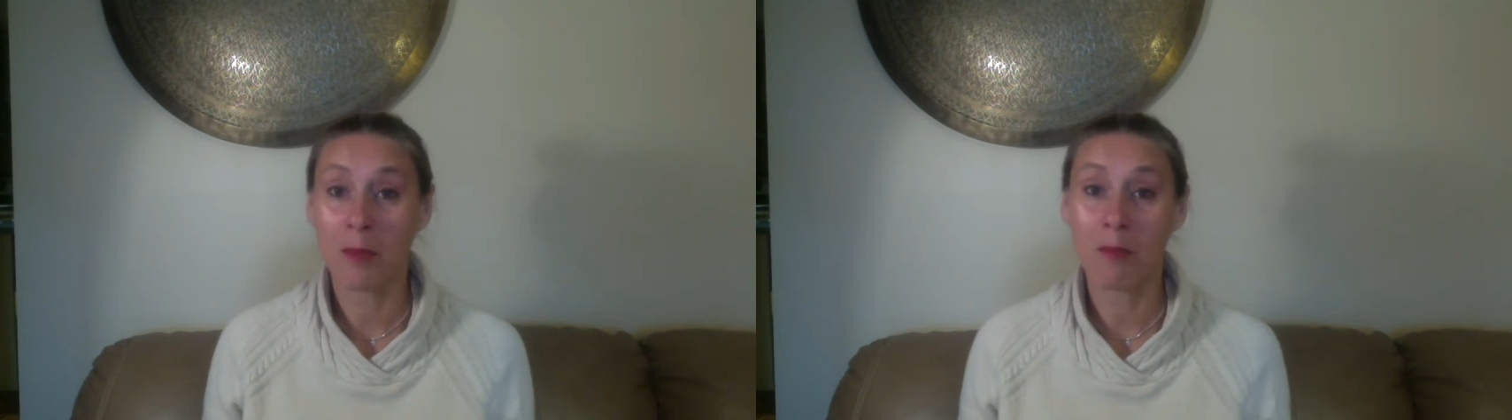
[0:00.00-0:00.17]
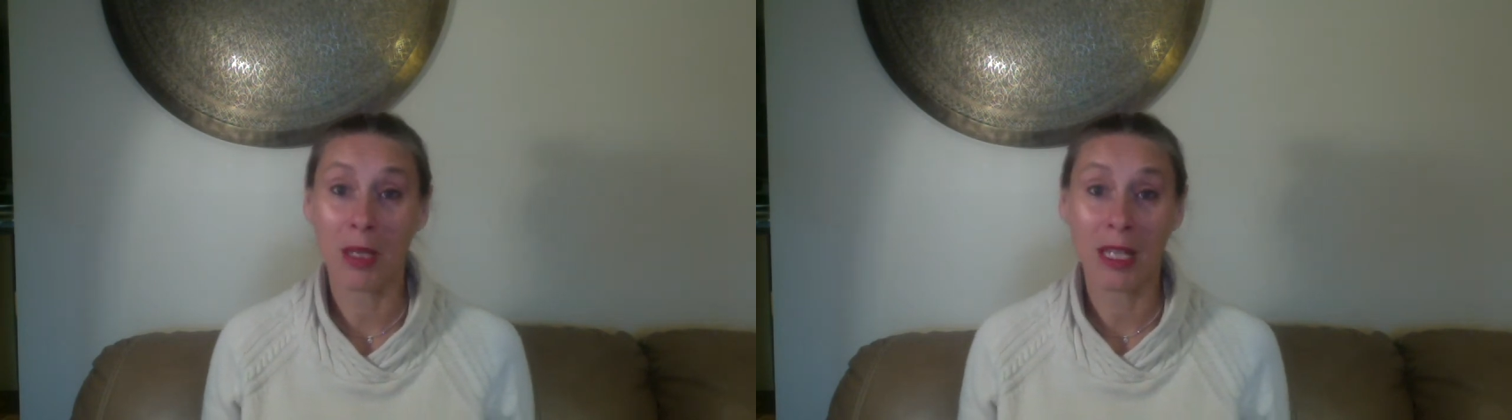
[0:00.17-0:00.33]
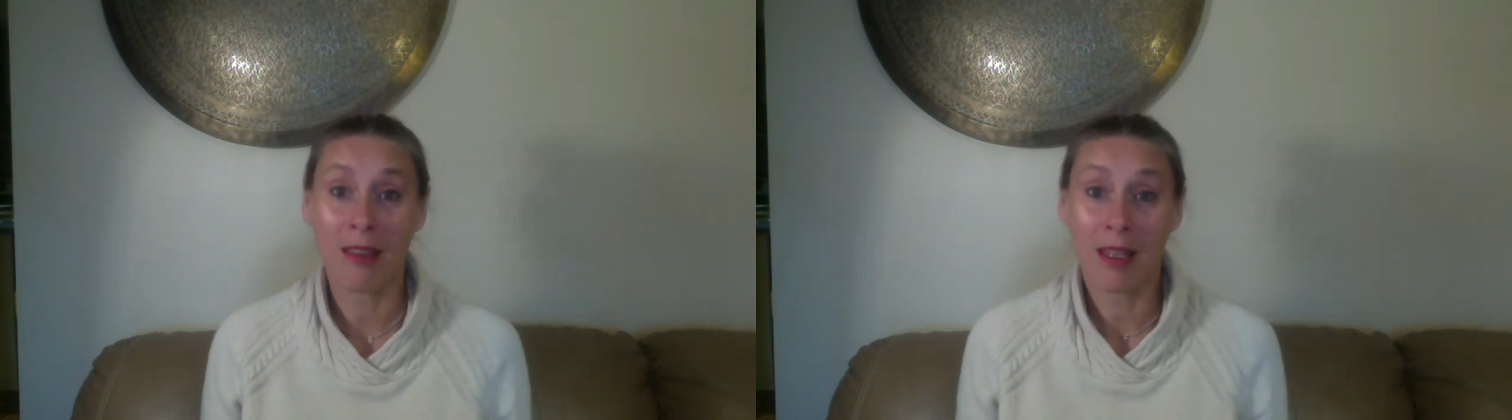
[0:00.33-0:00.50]

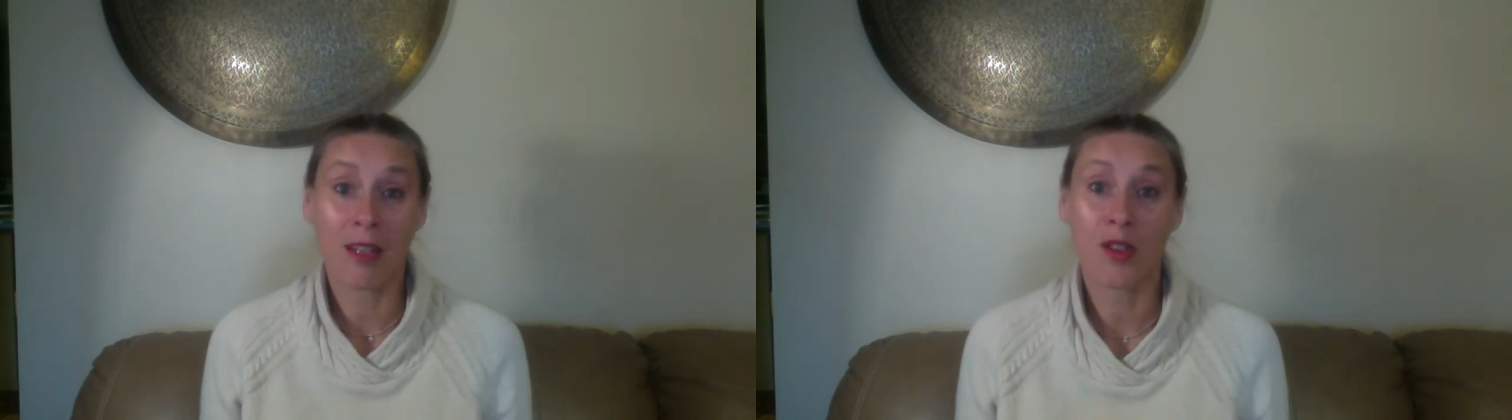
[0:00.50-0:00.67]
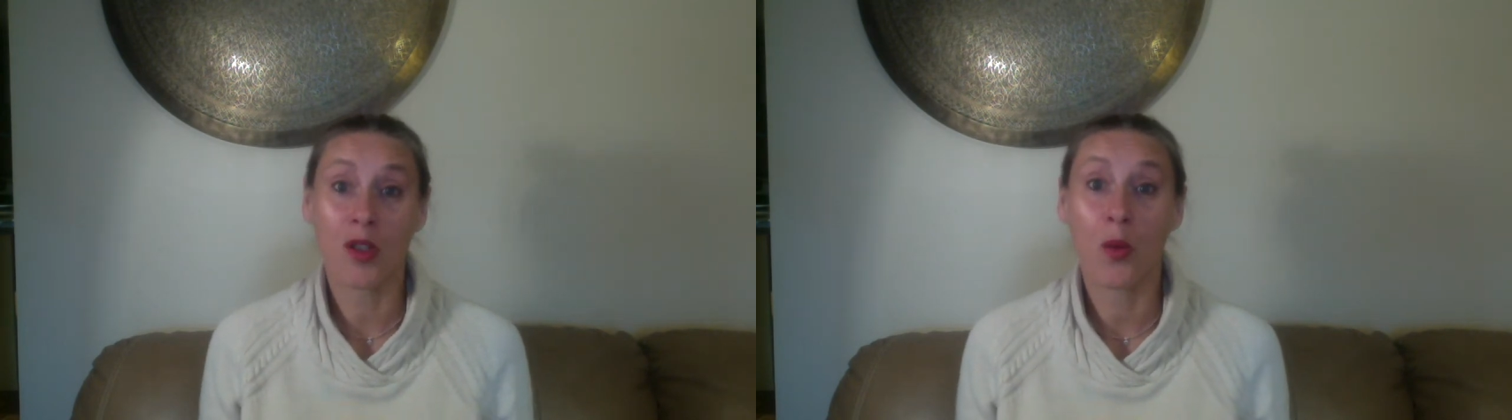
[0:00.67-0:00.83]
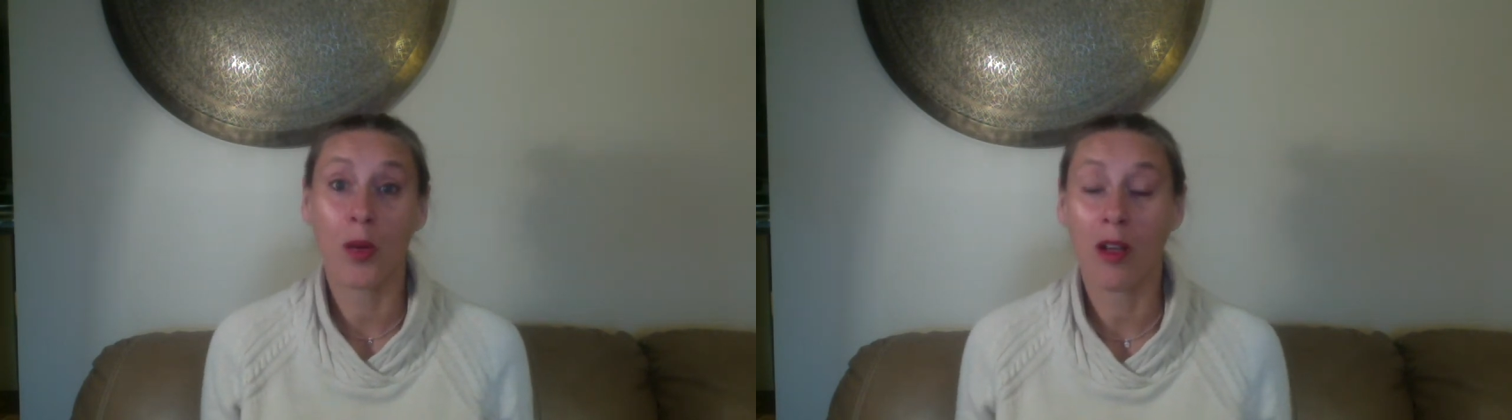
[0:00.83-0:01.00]
big
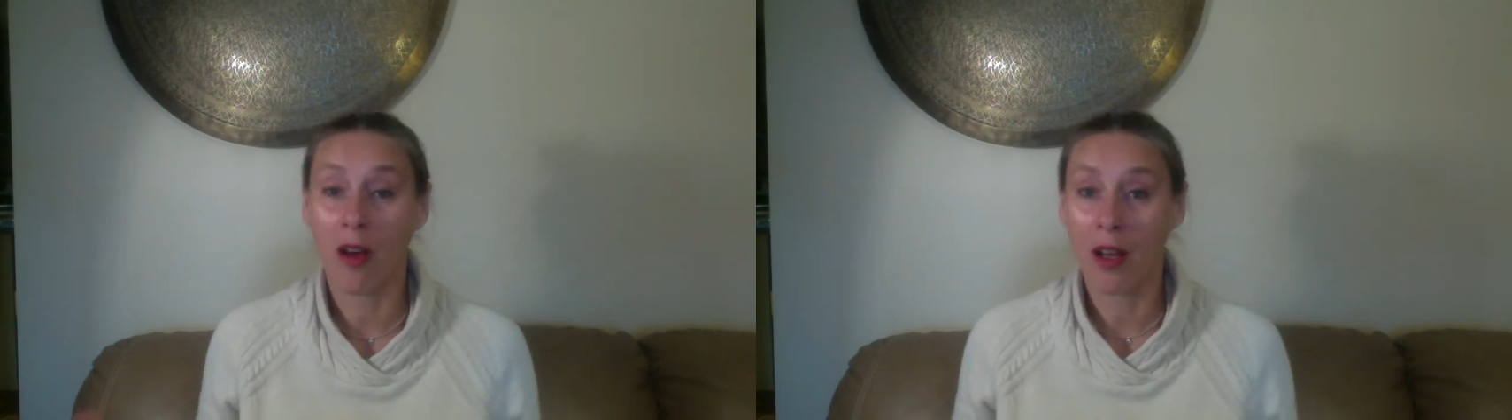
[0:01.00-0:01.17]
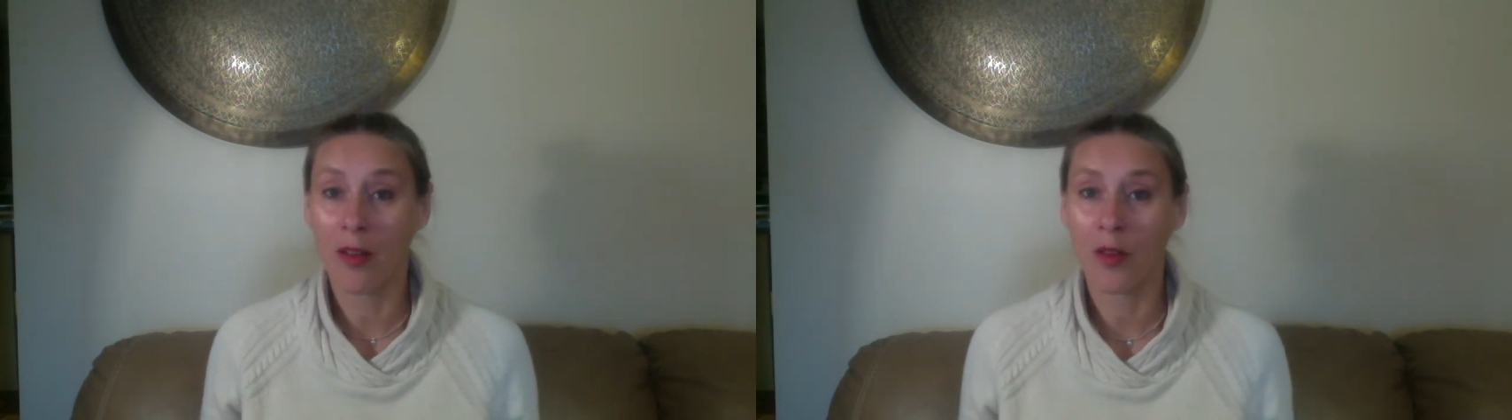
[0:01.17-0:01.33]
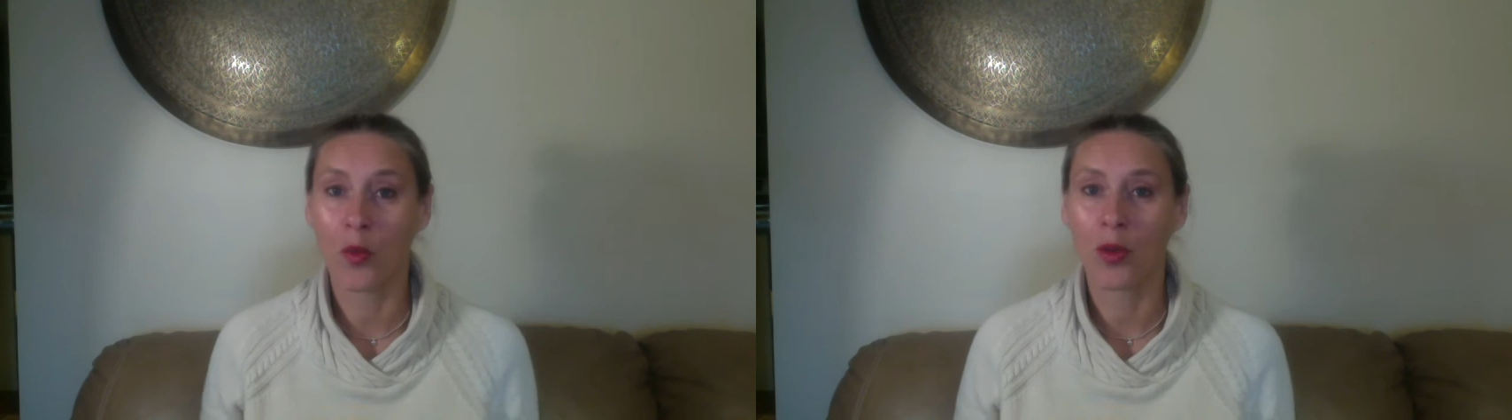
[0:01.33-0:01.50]
things going on in the